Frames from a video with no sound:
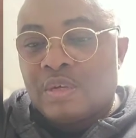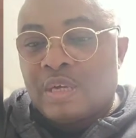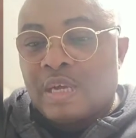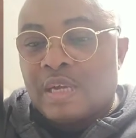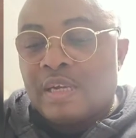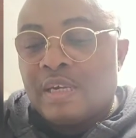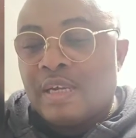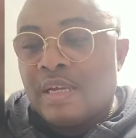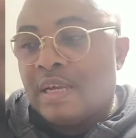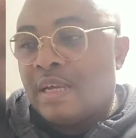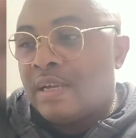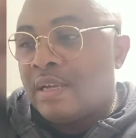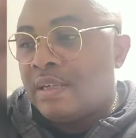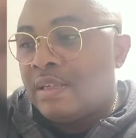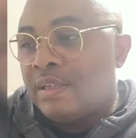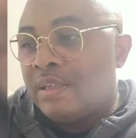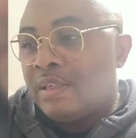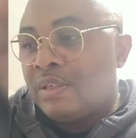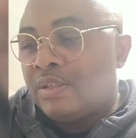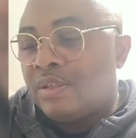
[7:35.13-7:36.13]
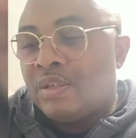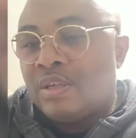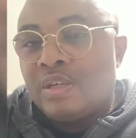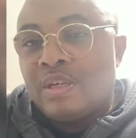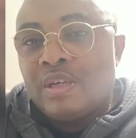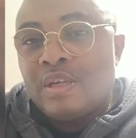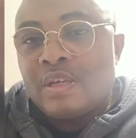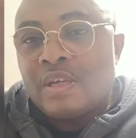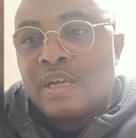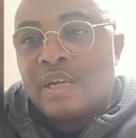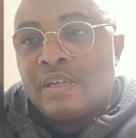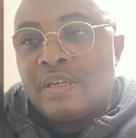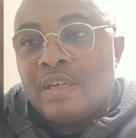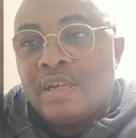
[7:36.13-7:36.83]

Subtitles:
and you see, you can